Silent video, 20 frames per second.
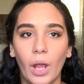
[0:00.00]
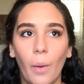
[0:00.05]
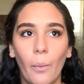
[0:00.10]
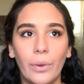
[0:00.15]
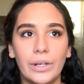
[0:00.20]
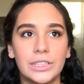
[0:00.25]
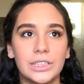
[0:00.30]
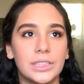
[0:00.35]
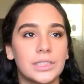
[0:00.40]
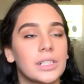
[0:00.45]

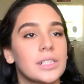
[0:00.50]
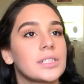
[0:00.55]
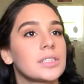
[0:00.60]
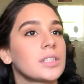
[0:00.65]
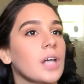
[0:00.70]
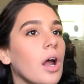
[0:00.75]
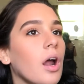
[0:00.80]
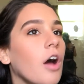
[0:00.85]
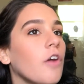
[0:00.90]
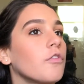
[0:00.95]
we're just gonna
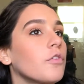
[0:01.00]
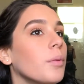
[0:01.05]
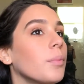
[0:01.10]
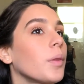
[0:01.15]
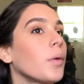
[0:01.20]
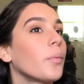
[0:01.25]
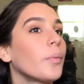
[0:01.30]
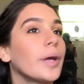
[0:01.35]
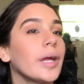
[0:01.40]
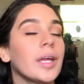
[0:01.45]
start off from
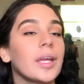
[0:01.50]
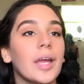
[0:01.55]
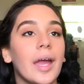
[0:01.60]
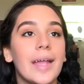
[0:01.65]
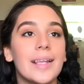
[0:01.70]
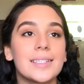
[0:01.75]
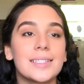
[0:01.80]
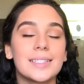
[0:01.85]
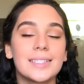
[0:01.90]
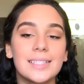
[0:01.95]
the wing
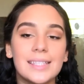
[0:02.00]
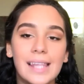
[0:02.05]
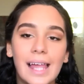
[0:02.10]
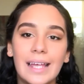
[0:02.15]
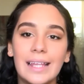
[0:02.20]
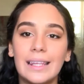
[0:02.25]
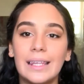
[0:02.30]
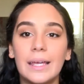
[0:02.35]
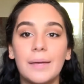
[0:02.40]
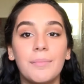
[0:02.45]
and
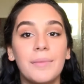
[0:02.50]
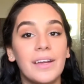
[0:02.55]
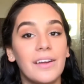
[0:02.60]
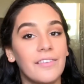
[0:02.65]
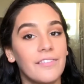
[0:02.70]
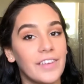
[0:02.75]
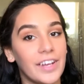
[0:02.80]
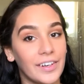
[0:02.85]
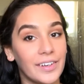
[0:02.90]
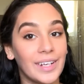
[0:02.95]
slightly,
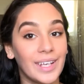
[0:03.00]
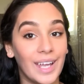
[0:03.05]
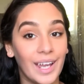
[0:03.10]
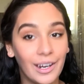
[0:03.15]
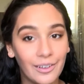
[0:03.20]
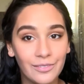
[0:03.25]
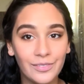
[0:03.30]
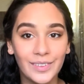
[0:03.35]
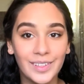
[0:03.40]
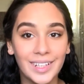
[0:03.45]
very
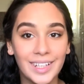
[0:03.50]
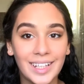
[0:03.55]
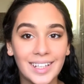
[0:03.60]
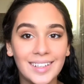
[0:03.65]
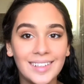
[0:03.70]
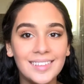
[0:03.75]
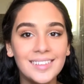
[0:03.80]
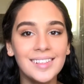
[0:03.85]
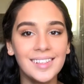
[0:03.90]
carefully,